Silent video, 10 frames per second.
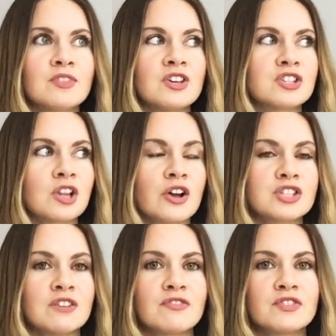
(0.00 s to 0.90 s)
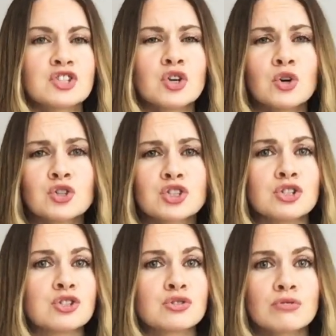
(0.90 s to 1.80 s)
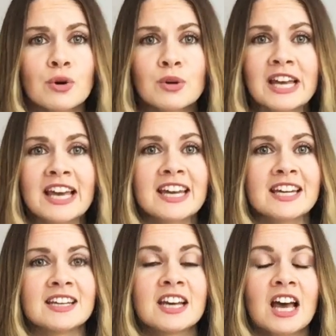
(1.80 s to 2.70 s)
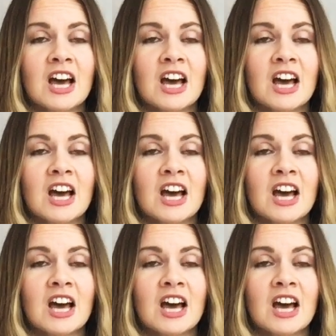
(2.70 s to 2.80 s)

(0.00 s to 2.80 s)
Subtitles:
There's lots of touch and stroking, and